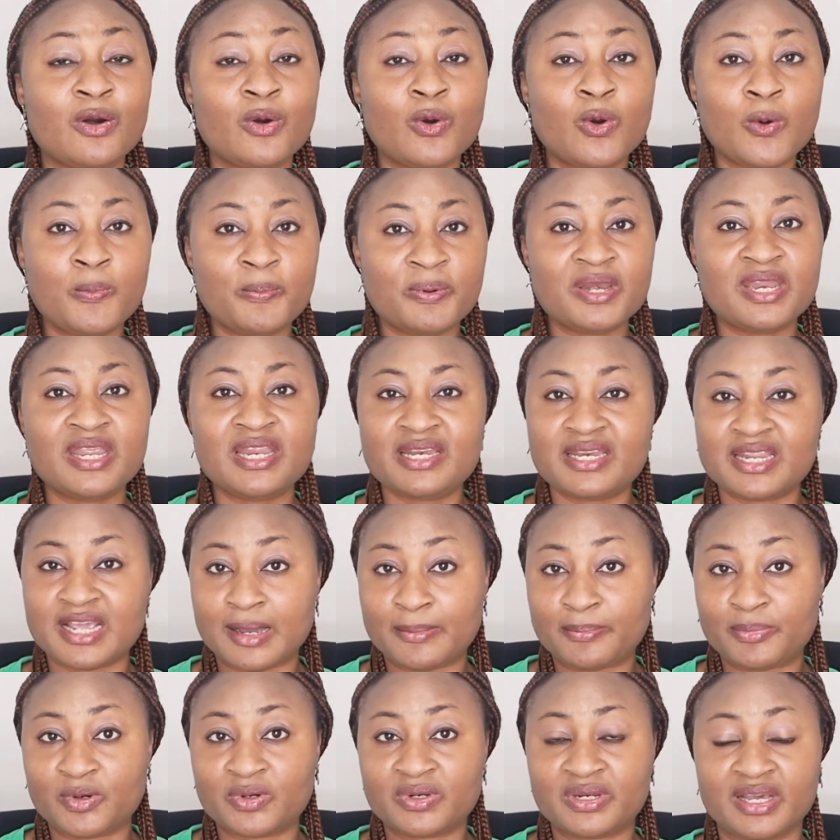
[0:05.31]
opening their
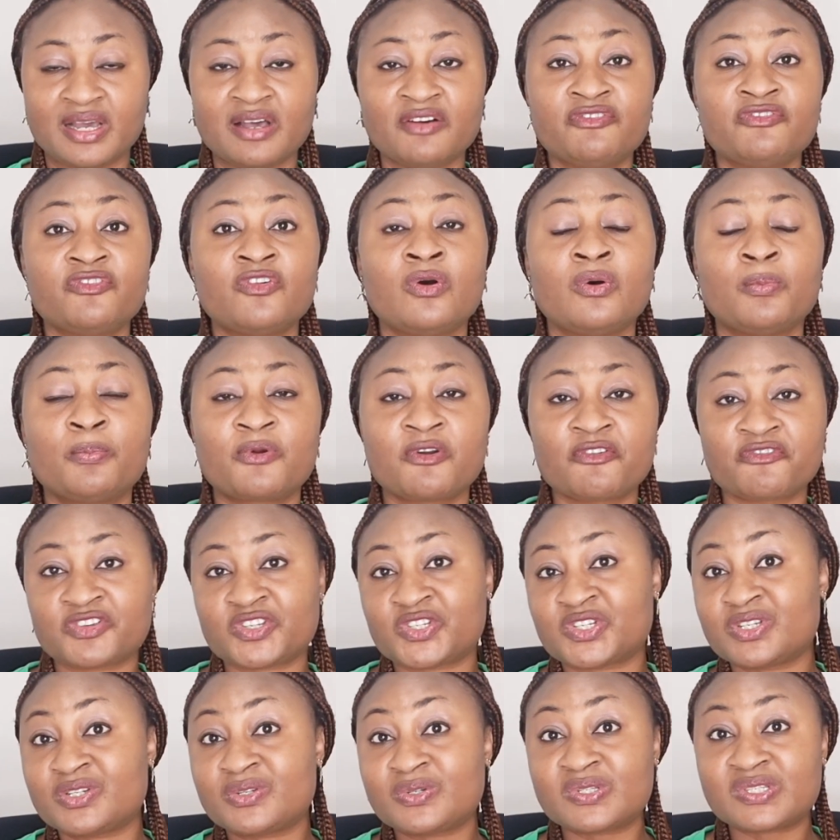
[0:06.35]
border for
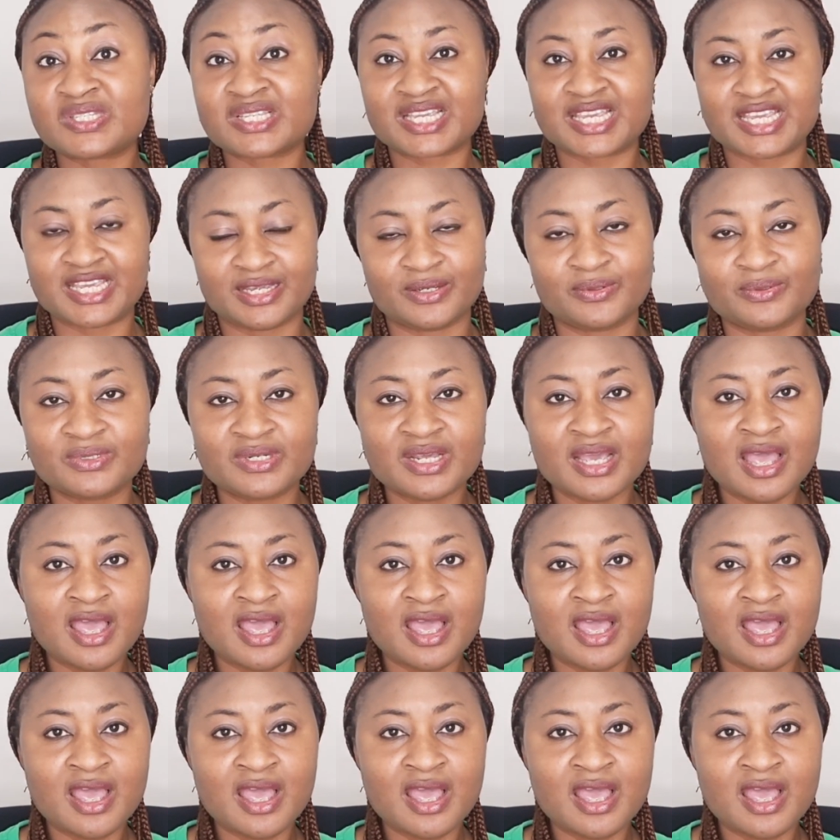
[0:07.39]
professional skilled